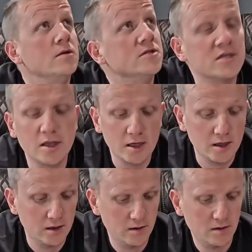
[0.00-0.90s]
Just
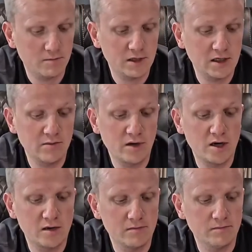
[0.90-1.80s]
kidding. I'm gonna keep
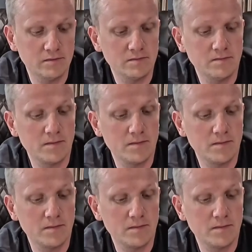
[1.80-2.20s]
buying them.